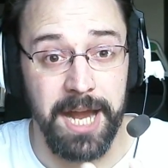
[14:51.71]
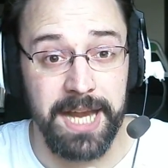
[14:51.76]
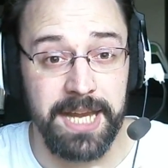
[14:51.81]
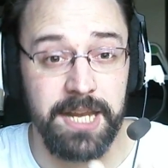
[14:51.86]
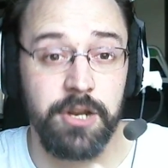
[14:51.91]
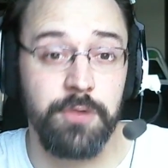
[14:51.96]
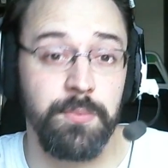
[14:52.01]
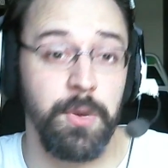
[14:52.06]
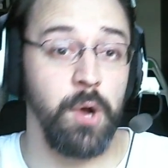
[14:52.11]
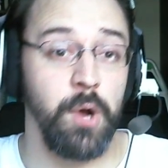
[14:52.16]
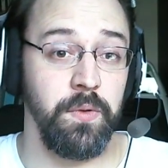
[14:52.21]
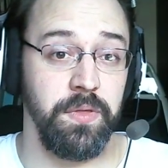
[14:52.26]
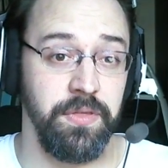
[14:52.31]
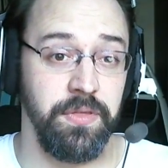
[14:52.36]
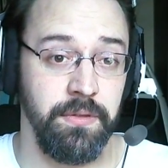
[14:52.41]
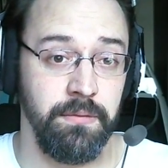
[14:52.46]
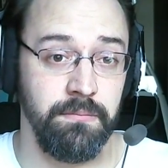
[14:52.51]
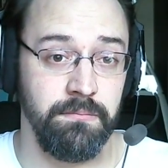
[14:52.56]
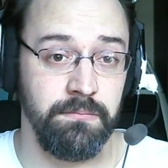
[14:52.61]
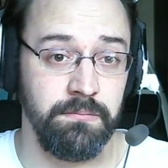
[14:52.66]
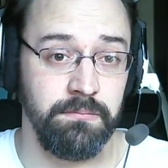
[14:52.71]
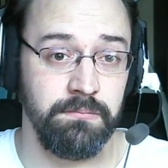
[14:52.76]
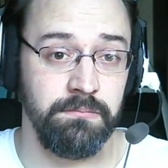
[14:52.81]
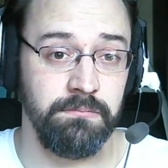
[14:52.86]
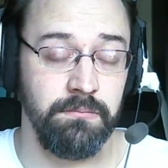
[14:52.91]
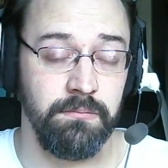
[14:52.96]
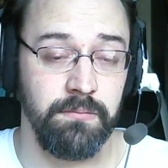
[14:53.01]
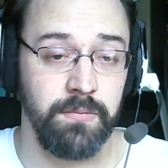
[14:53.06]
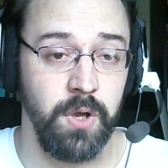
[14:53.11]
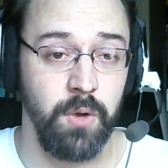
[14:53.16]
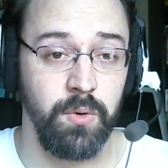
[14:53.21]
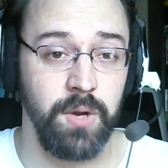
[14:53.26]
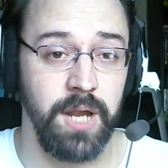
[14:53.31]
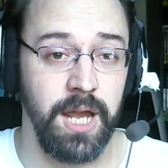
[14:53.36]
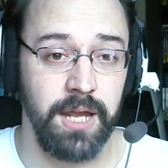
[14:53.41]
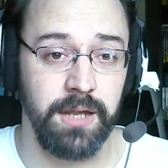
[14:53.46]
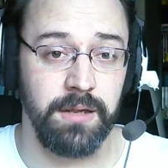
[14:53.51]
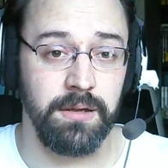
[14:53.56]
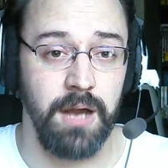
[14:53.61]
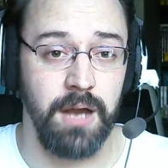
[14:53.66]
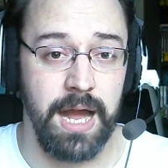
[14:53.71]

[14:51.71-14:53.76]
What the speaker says: I can do both. Okay?